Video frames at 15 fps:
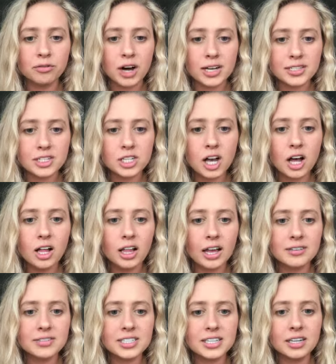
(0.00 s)
Ovasitol.
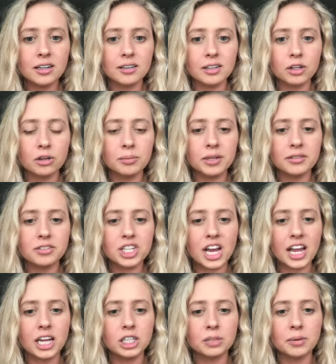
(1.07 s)
I've seen a little bit of
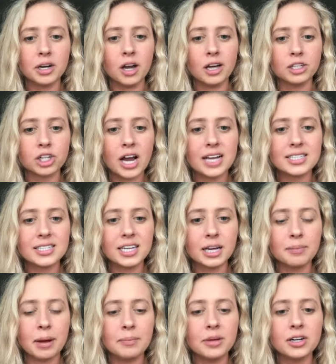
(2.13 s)
change, but not drastic.
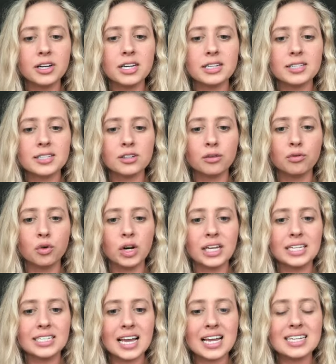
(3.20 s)
My period is still
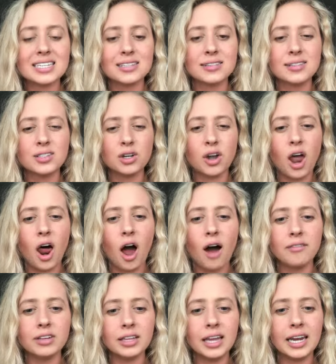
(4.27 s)
40 days and still not
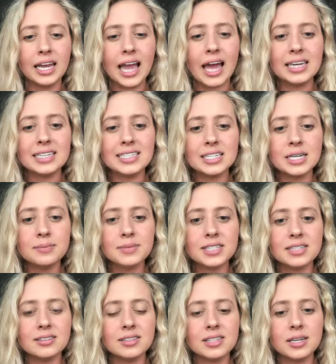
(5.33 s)
ovulating any tips.
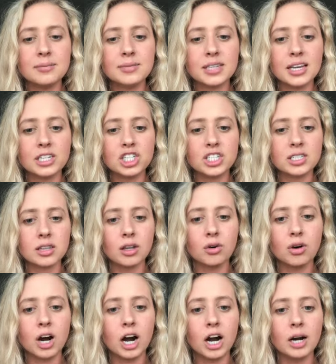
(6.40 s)
It seems like just low
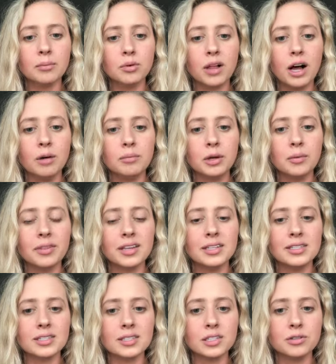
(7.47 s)
carb will help me with
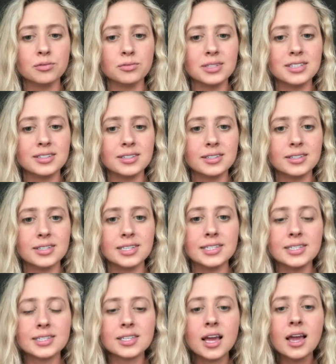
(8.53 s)
insulin
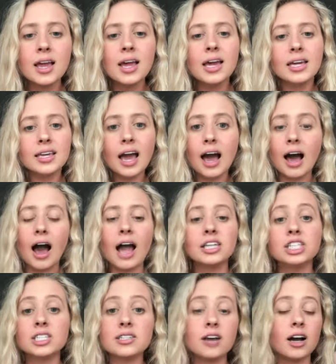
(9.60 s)
resistance. Yeah, I
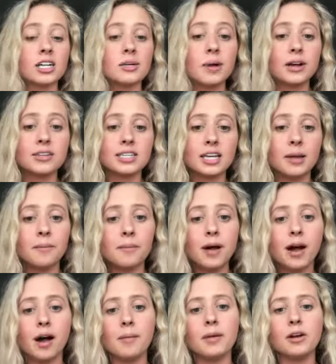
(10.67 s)
just talked about Dim
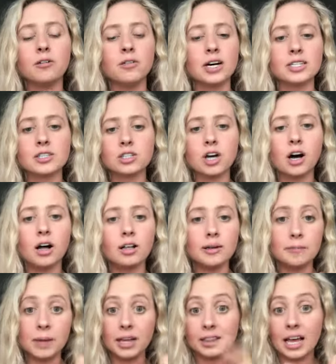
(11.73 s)
um, and Ovasitol
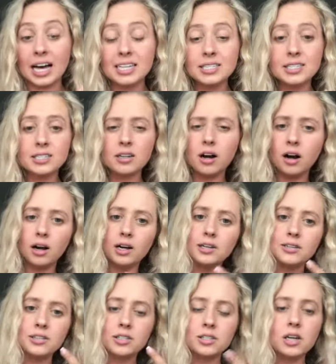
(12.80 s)
in my last
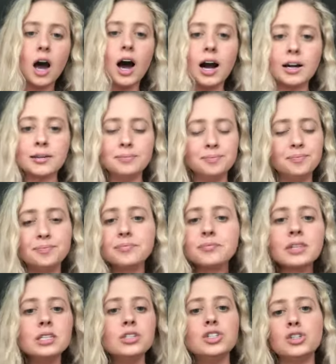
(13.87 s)
uh, talk,
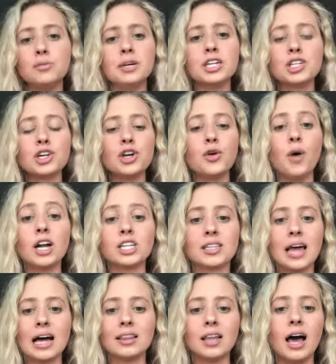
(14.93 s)
so make sure you watch
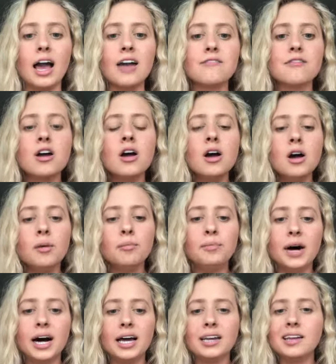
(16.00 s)
that live.
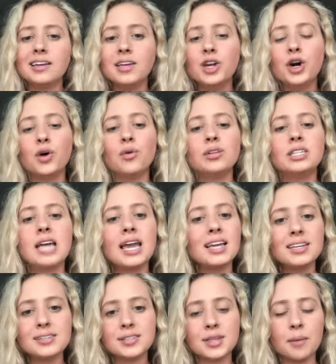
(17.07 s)
But, you know,
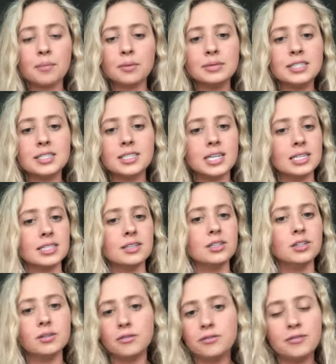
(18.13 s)
taking supplements
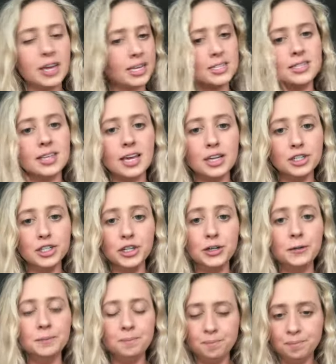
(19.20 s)
doesn't fix the
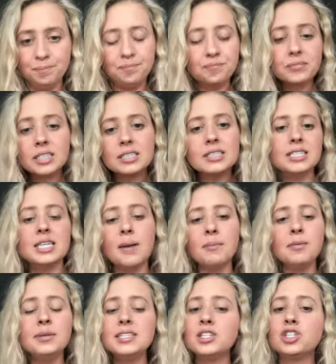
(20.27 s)
issue
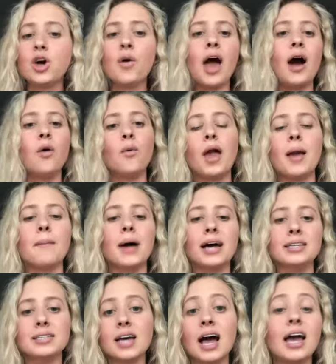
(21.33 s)
supplements don't outweigh a
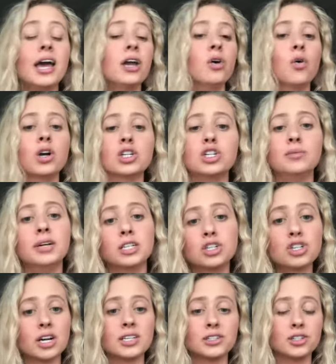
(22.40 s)
bad diet or too much
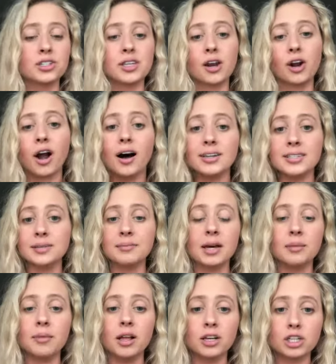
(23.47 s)
stressors that are causing
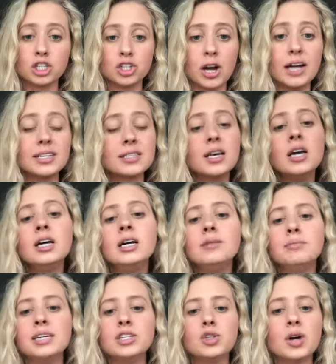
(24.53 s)
metabolic stress.
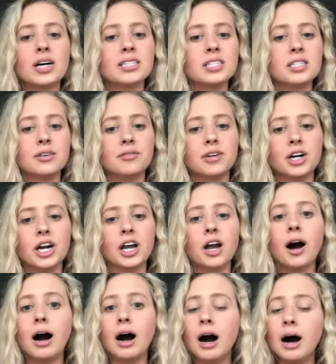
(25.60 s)
PCOS is a very
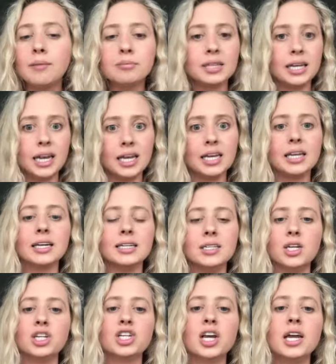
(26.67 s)
complicated
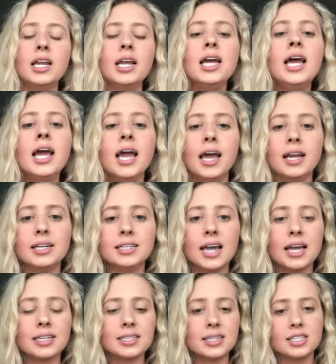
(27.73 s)
condition and it
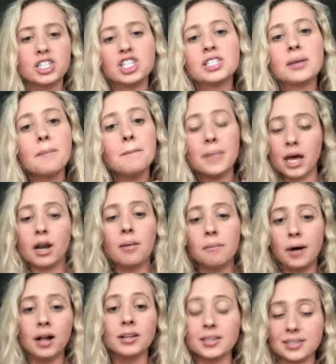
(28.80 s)
takes, it's just a
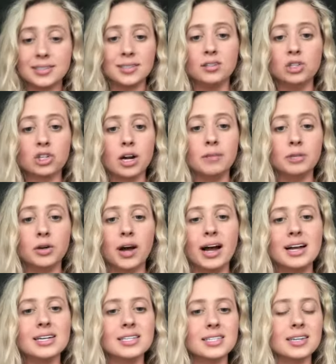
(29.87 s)
metabolic syndrome, you
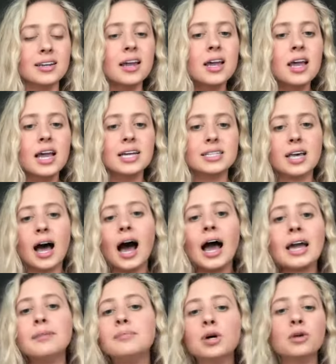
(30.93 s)
guys, and it's a
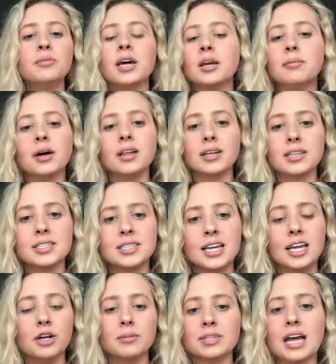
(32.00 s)
hypometabolic
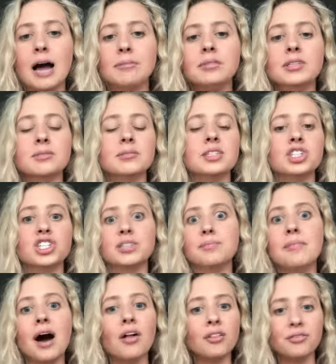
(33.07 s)
state. Your metabolism is just
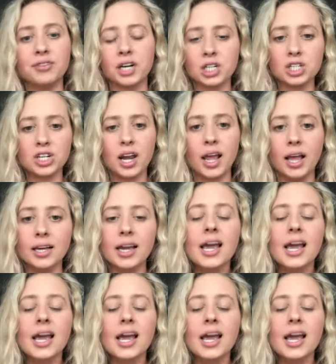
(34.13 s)
malfunctioning